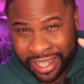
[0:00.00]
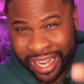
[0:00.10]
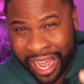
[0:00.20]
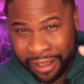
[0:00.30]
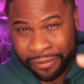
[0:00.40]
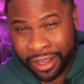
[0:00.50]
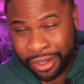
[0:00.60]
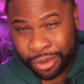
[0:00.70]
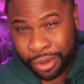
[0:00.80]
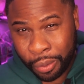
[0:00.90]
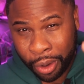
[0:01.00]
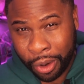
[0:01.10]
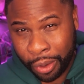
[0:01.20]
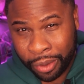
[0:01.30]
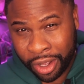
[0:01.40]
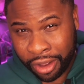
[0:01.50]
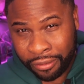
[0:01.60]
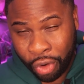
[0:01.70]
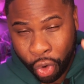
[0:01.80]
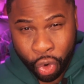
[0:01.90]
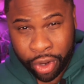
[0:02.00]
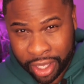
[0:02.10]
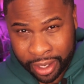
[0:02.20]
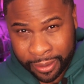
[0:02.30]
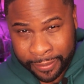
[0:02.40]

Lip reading: to dive into the world of Hoya.